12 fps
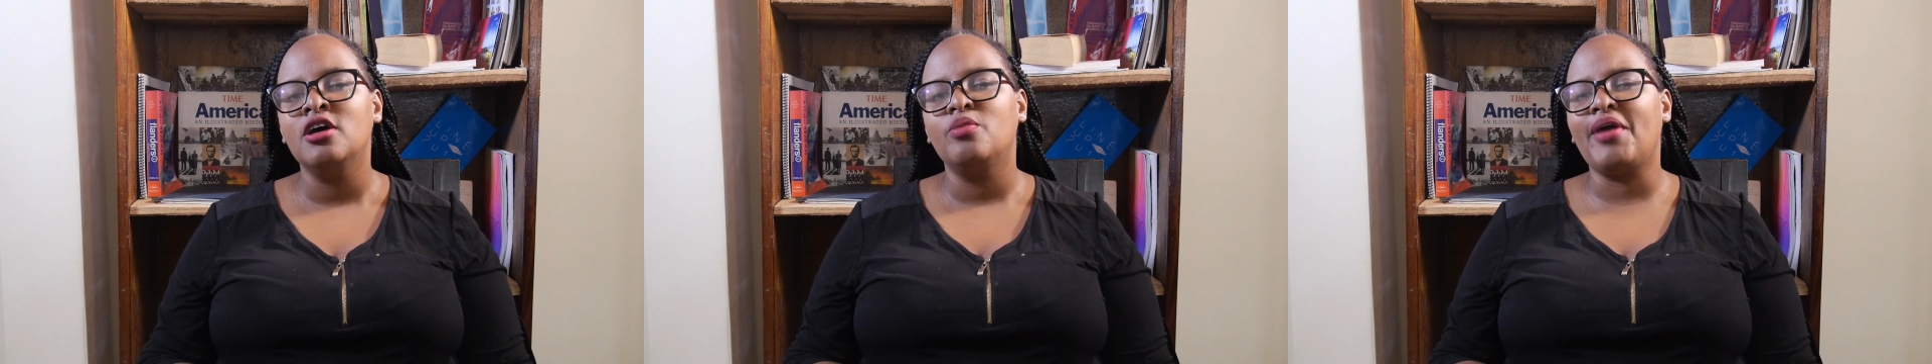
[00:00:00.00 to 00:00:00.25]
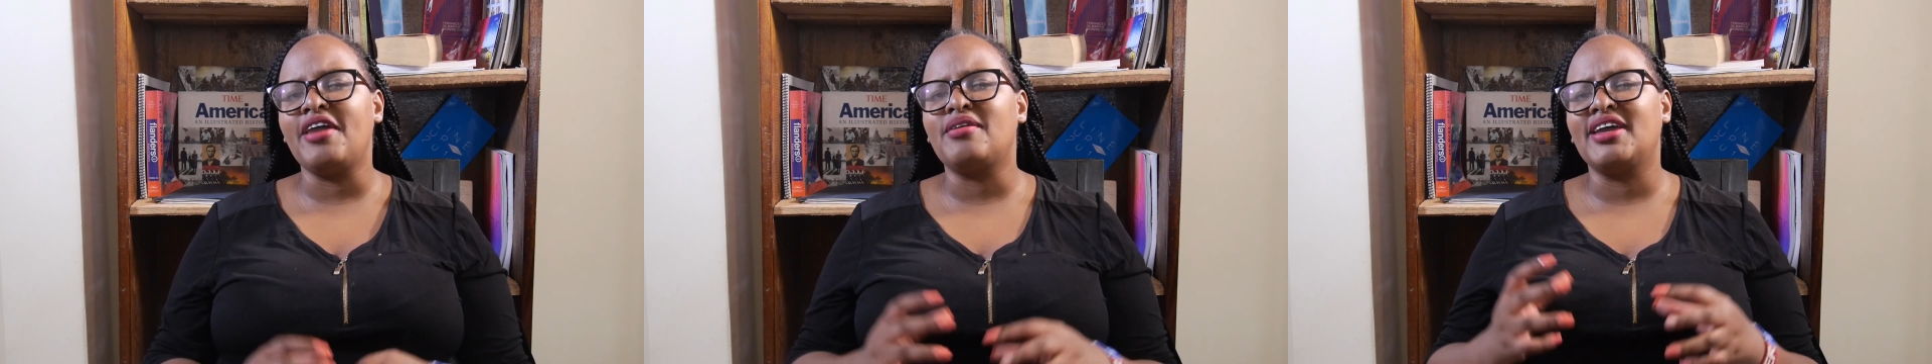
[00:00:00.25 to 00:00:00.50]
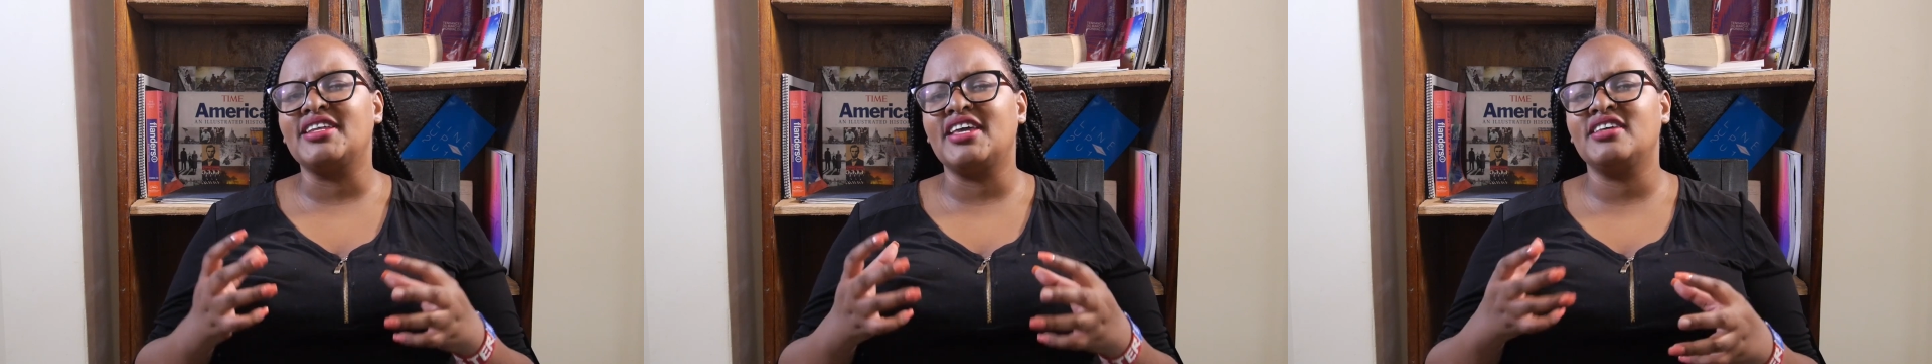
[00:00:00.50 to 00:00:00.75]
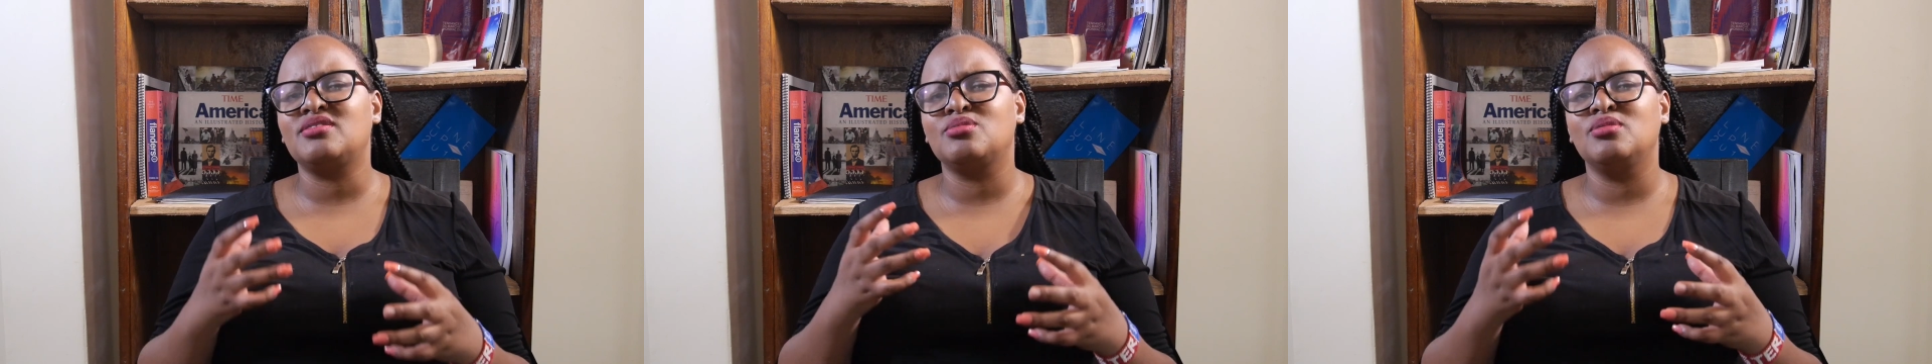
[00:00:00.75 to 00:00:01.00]
where you can
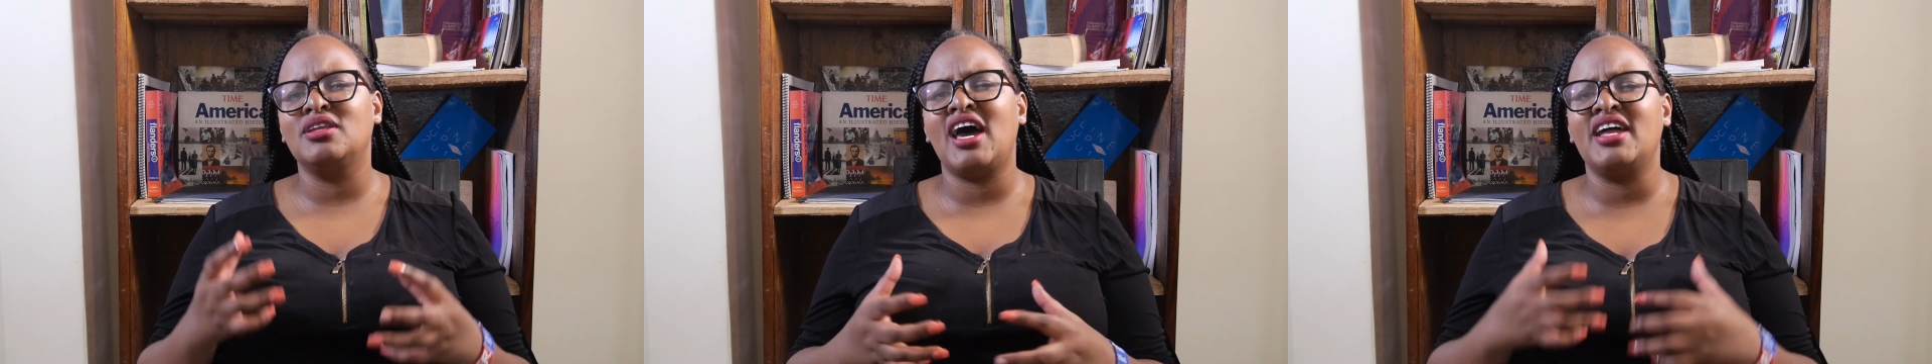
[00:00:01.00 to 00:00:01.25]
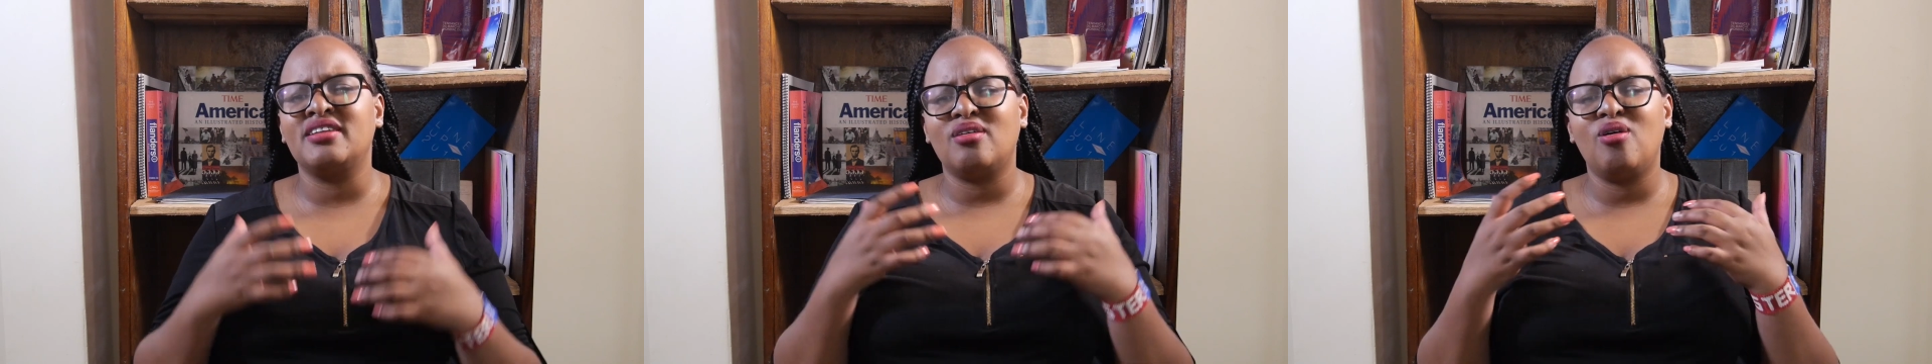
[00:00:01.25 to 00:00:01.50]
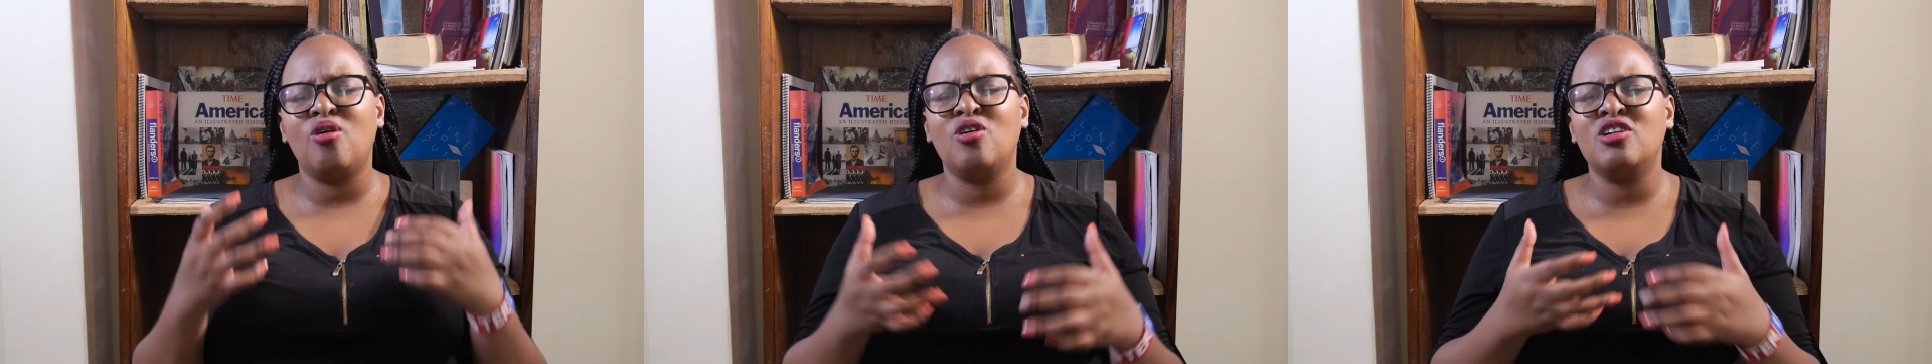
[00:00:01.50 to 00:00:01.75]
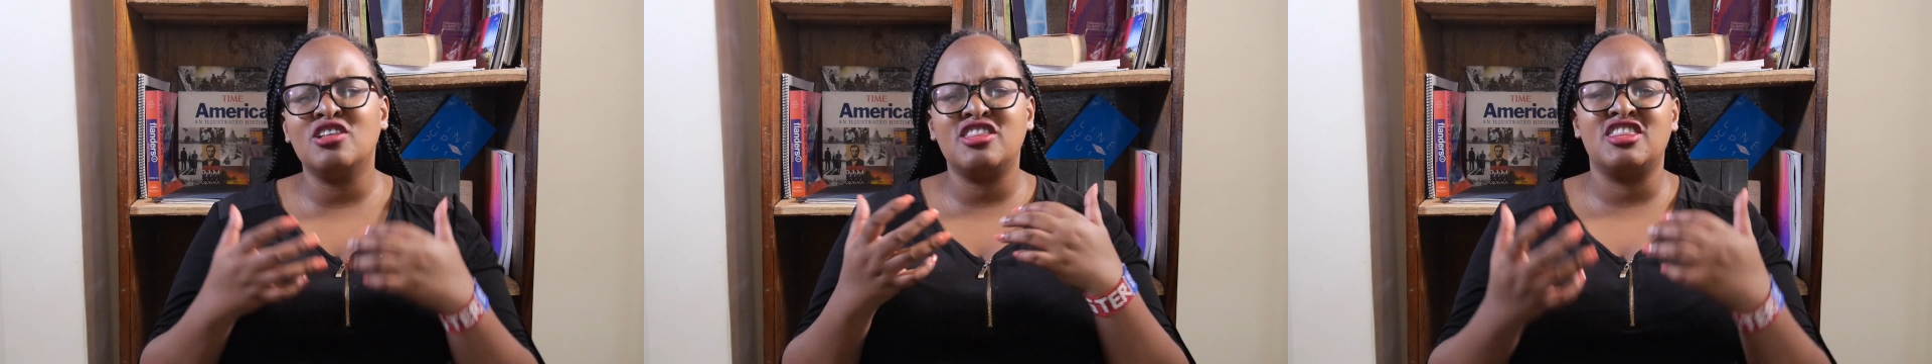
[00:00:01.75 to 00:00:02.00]
get to learn all